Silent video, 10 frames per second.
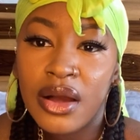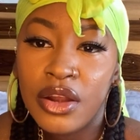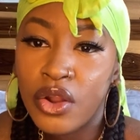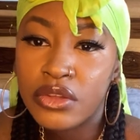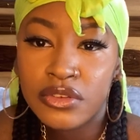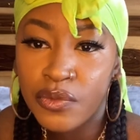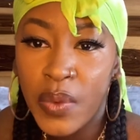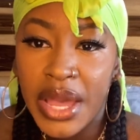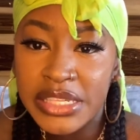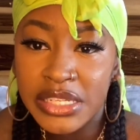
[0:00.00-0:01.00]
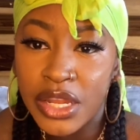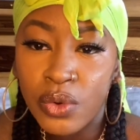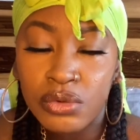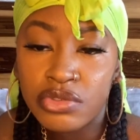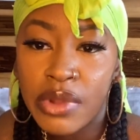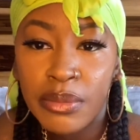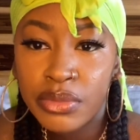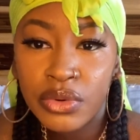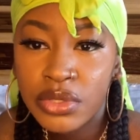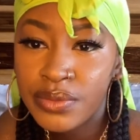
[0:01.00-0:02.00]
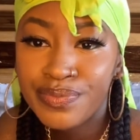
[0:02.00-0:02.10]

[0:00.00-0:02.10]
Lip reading: lots of wires and they're all scrambled?